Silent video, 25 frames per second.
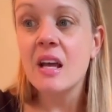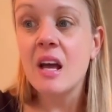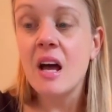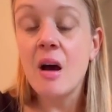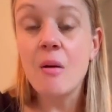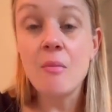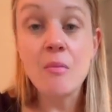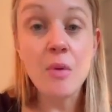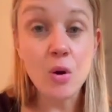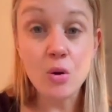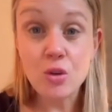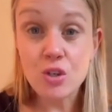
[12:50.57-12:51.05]

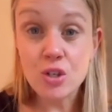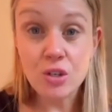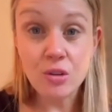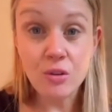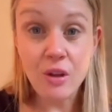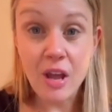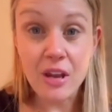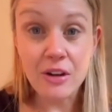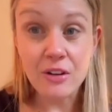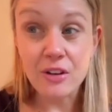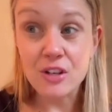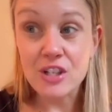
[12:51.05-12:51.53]
Emotional,
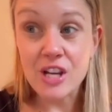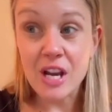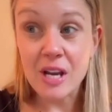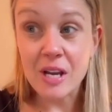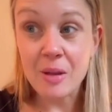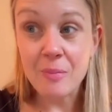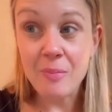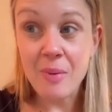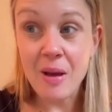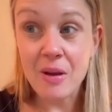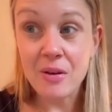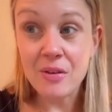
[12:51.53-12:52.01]

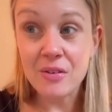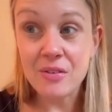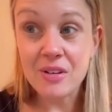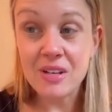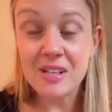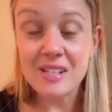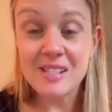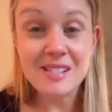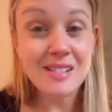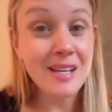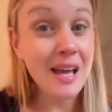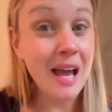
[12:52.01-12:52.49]
energetic
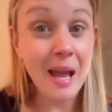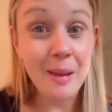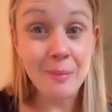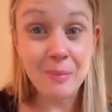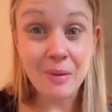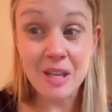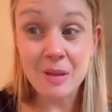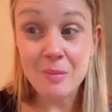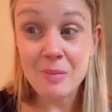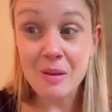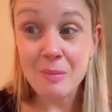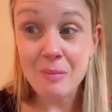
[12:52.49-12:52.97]
boundaries, time
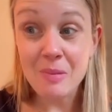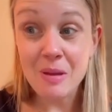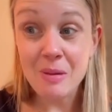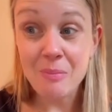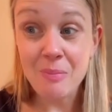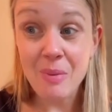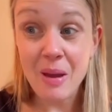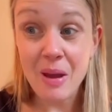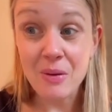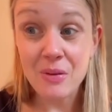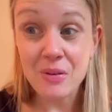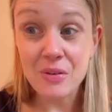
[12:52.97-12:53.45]
commitment
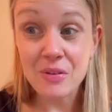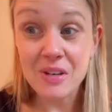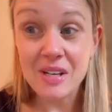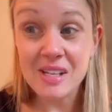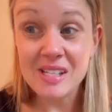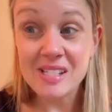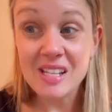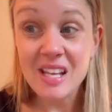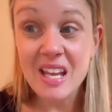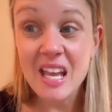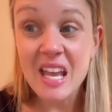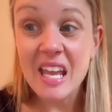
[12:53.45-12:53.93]

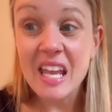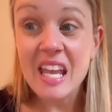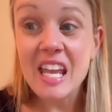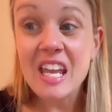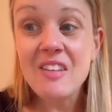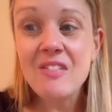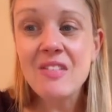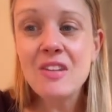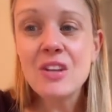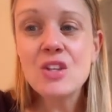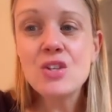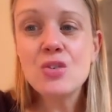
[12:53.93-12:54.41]
boundaries,
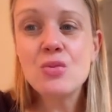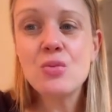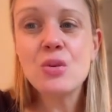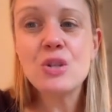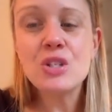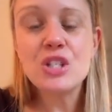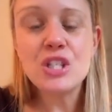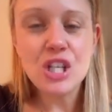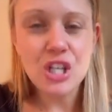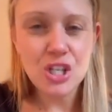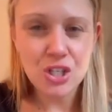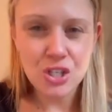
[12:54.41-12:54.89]
even
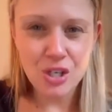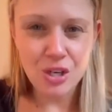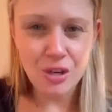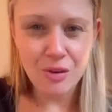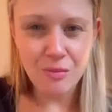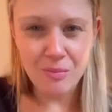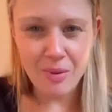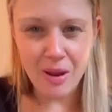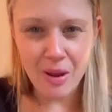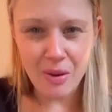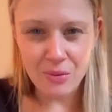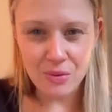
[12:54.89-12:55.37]

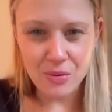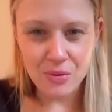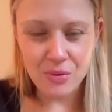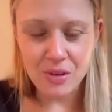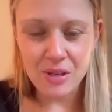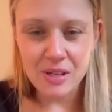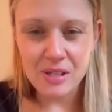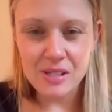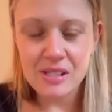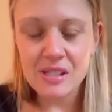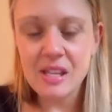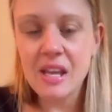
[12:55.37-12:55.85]
tradition
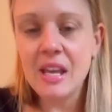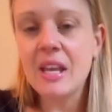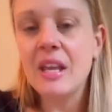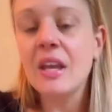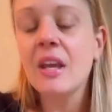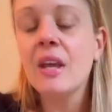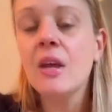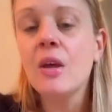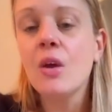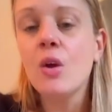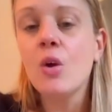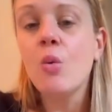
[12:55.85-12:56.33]
boundaries. Like,
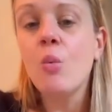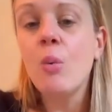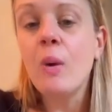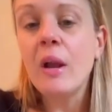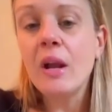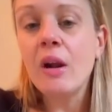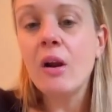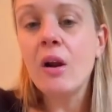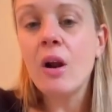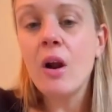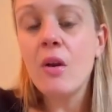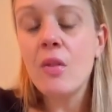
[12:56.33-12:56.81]

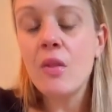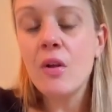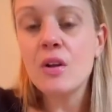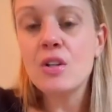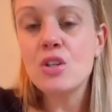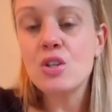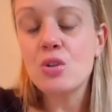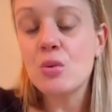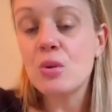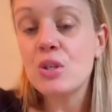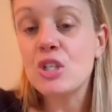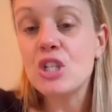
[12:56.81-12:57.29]
where are the
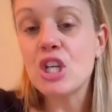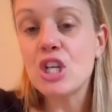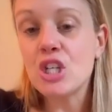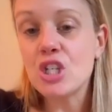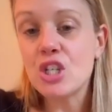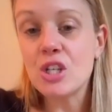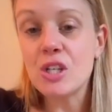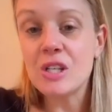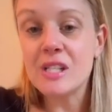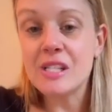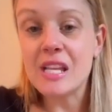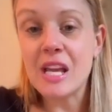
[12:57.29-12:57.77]

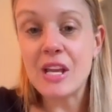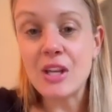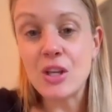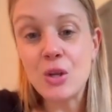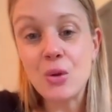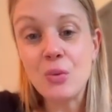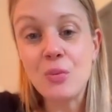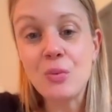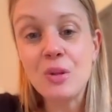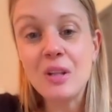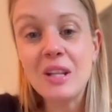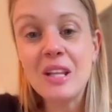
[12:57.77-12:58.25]
traditions that
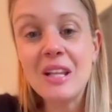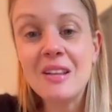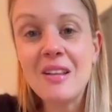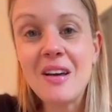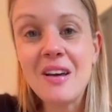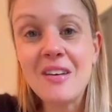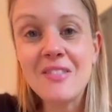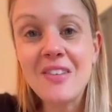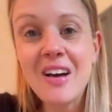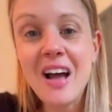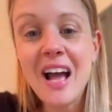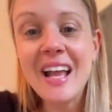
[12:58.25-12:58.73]
you really
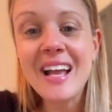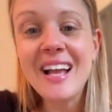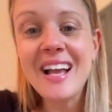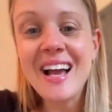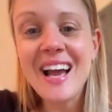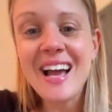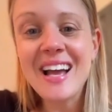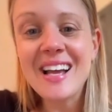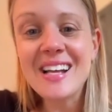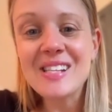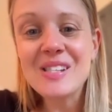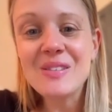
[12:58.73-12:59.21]
love? Hi
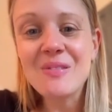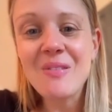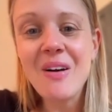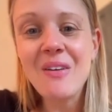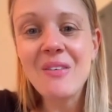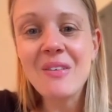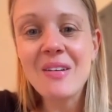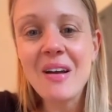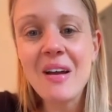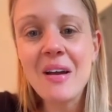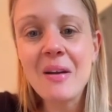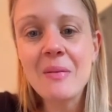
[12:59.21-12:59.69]
guys,
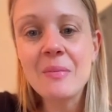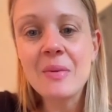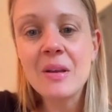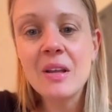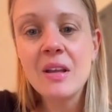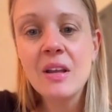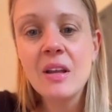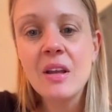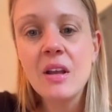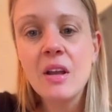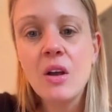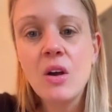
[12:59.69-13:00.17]
welcome.
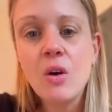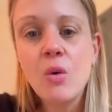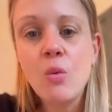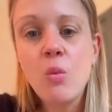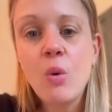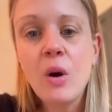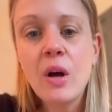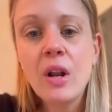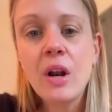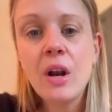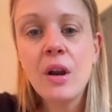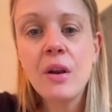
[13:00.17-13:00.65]

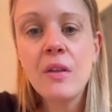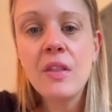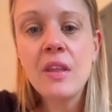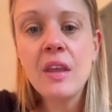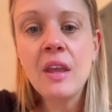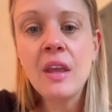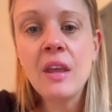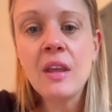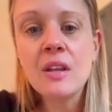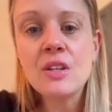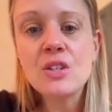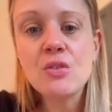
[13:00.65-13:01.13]
What are
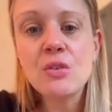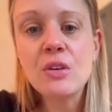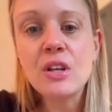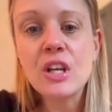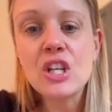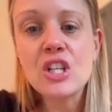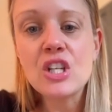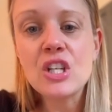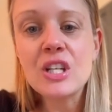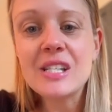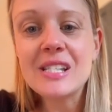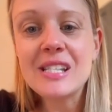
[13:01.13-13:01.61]
the
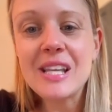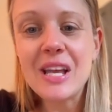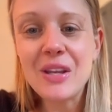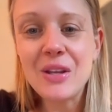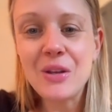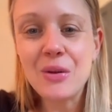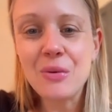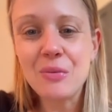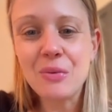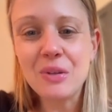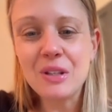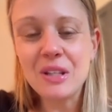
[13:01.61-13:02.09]
traditions that
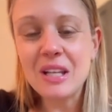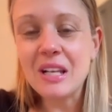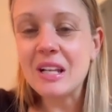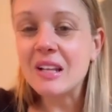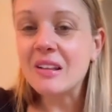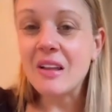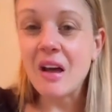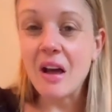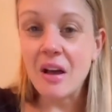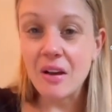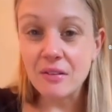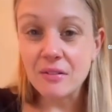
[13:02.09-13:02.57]
you really
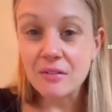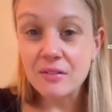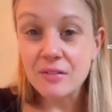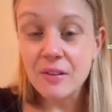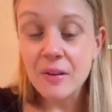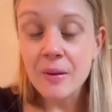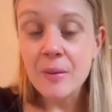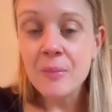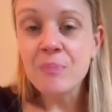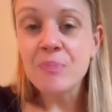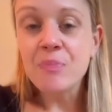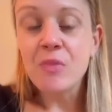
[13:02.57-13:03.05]
love?
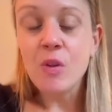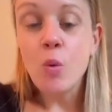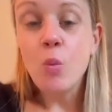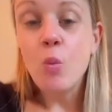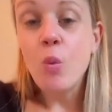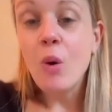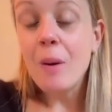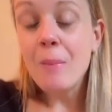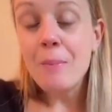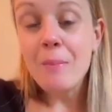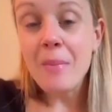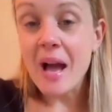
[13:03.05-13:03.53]

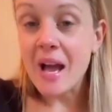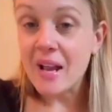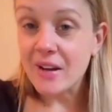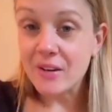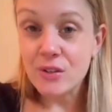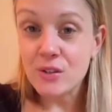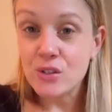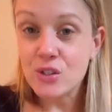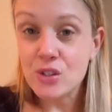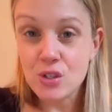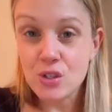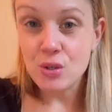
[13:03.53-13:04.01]
What
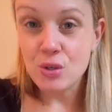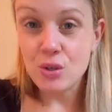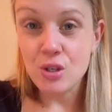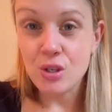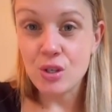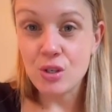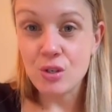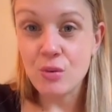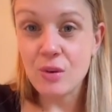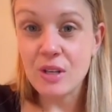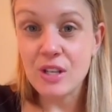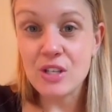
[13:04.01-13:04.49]
matters
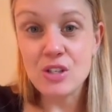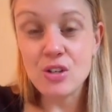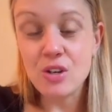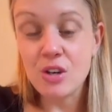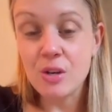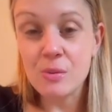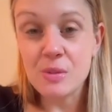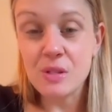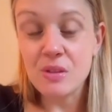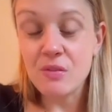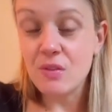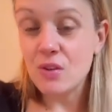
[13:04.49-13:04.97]
you in
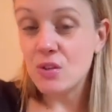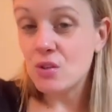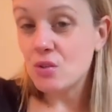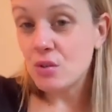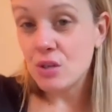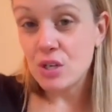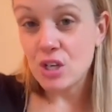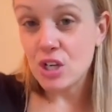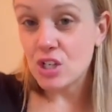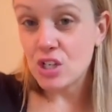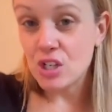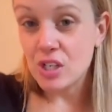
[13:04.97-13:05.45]
terms of the
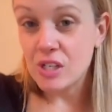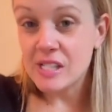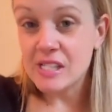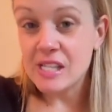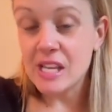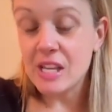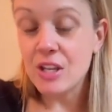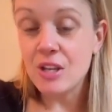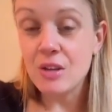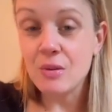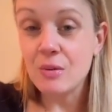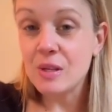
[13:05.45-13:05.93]
traditions
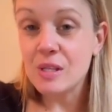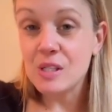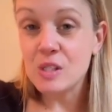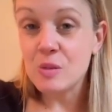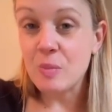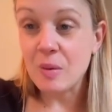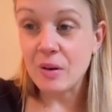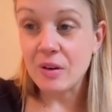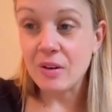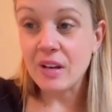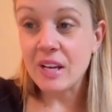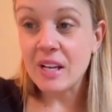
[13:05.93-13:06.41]
that you
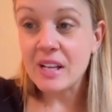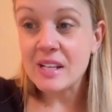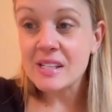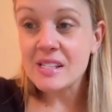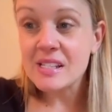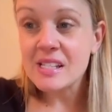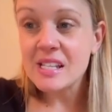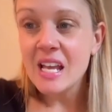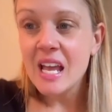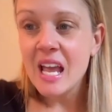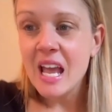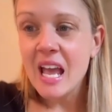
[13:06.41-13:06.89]

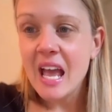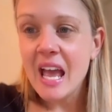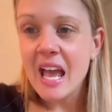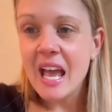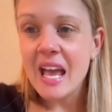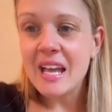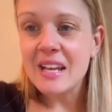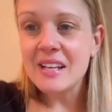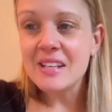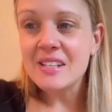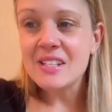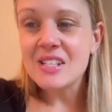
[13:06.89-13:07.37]
experience?
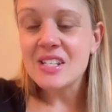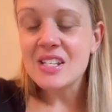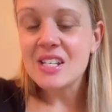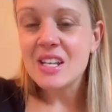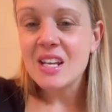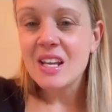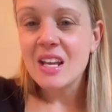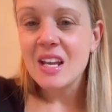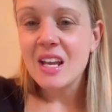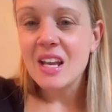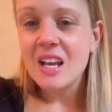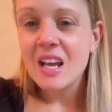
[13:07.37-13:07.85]
And
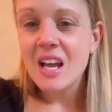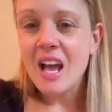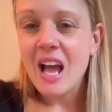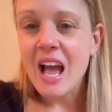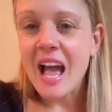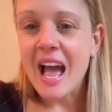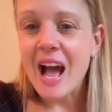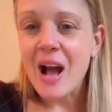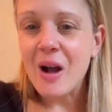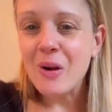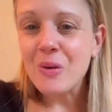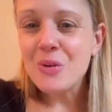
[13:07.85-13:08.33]

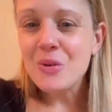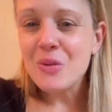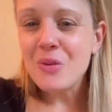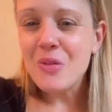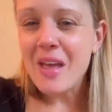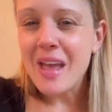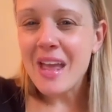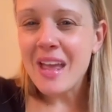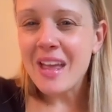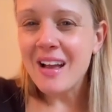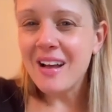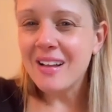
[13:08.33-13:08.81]
how do
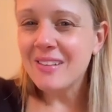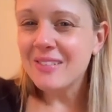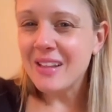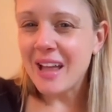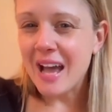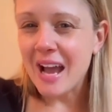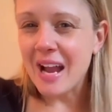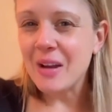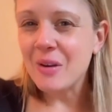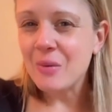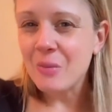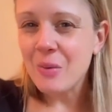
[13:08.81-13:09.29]
they
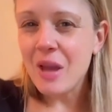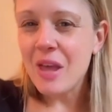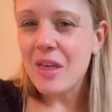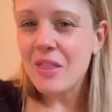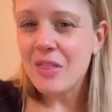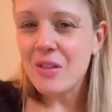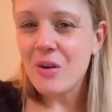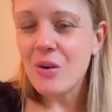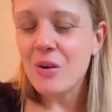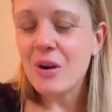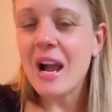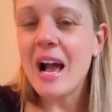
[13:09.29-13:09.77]
align with,
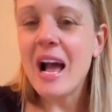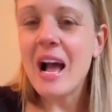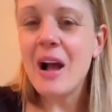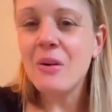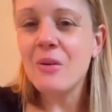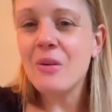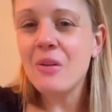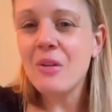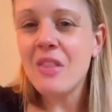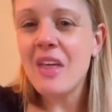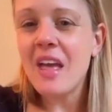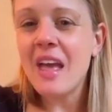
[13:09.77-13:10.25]
or how
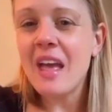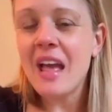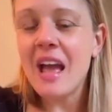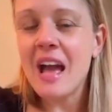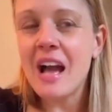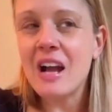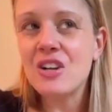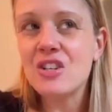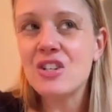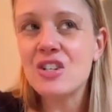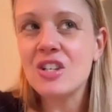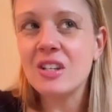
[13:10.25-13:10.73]
do they
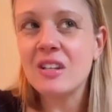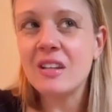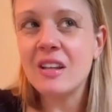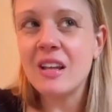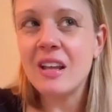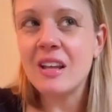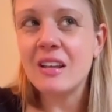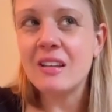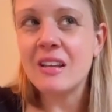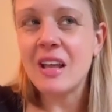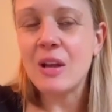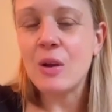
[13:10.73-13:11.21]

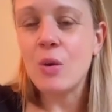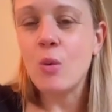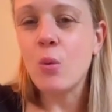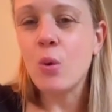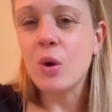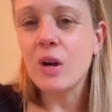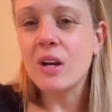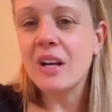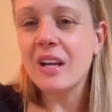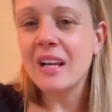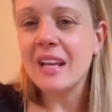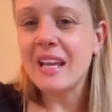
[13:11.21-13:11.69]
actually like
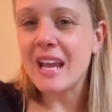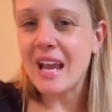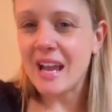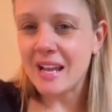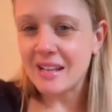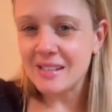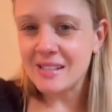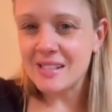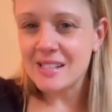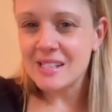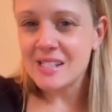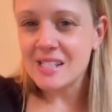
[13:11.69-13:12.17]
work
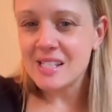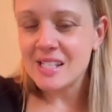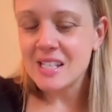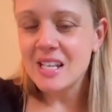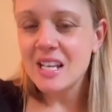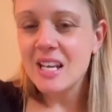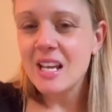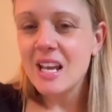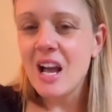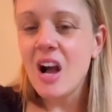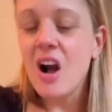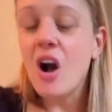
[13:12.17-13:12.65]
against
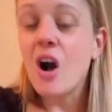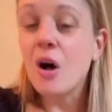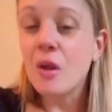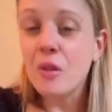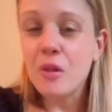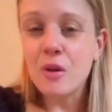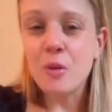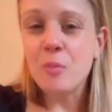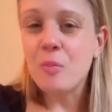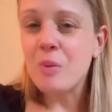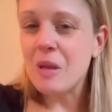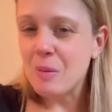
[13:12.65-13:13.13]

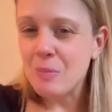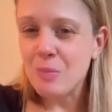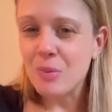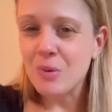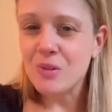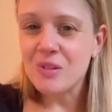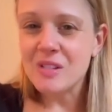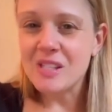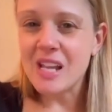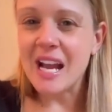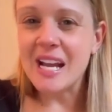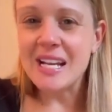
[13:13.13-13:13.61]
other
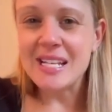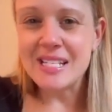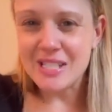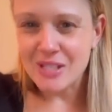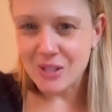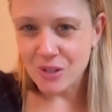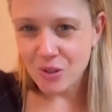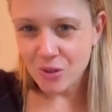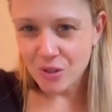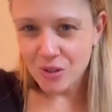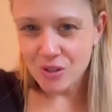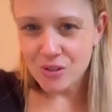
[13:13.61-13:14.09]
people's
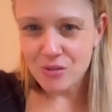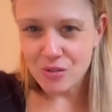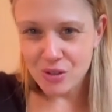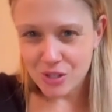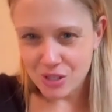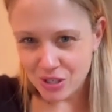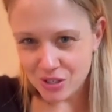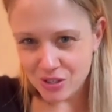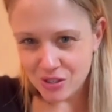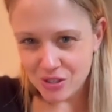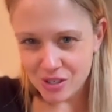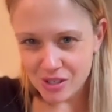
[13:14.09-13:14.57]
ideal
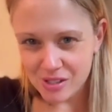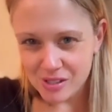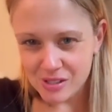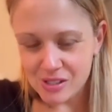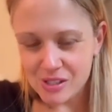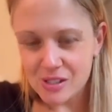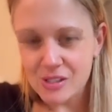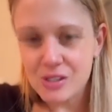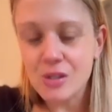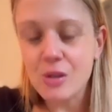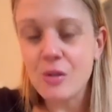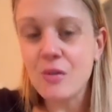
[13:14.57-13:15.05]

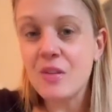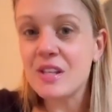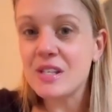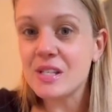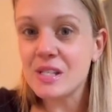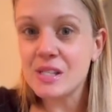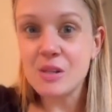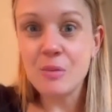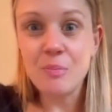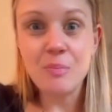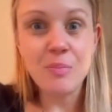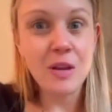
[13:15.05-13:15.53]
traditions? So this
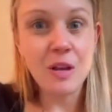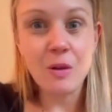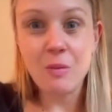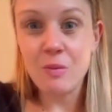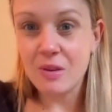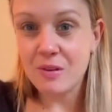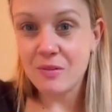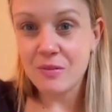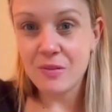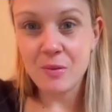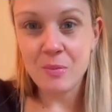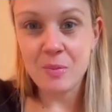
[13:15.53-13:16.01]
is a big
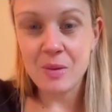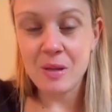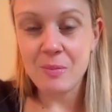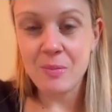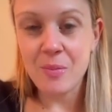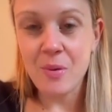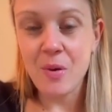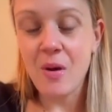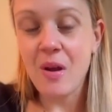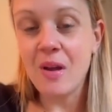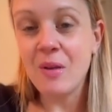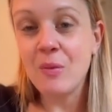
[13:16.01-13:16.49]
one for
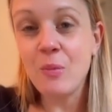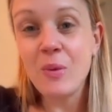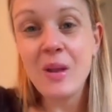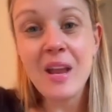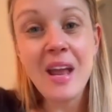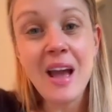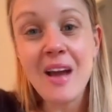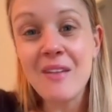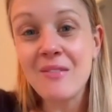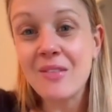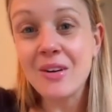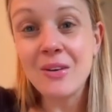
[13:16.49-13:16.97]
people. And we
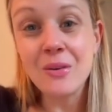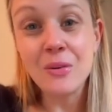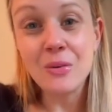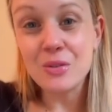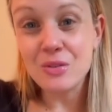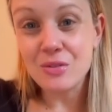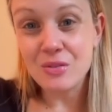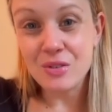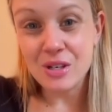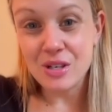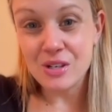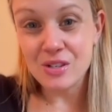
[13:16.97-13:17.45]
have our own
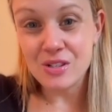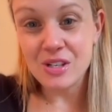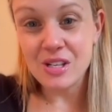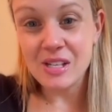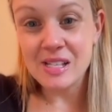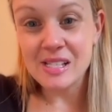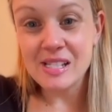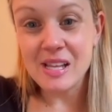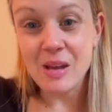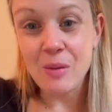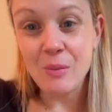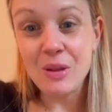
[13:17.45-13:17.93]

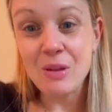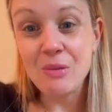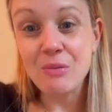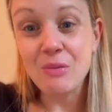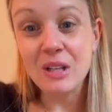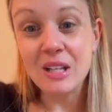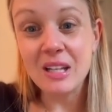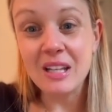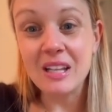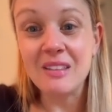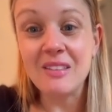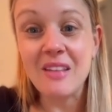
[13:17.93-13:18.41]
traditions that we
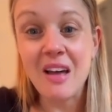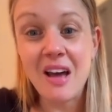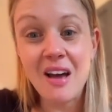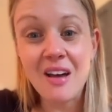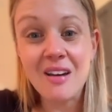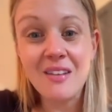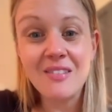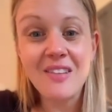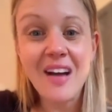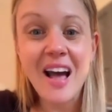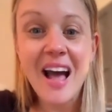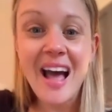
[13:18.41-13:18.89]
really
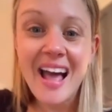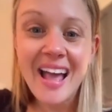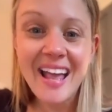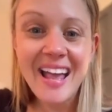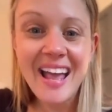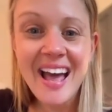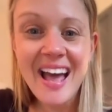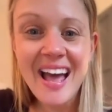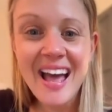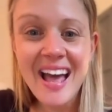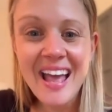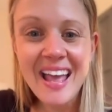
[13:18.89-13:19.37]
love.
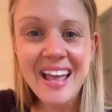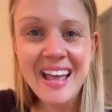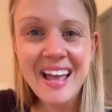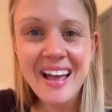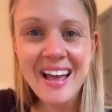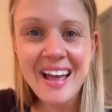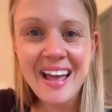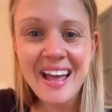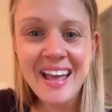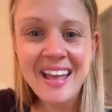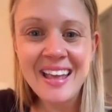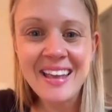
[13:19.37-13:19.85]

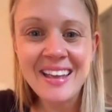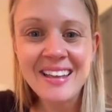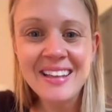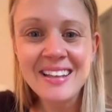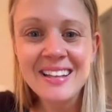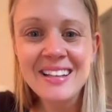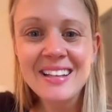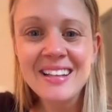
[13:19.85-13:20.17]
Hi.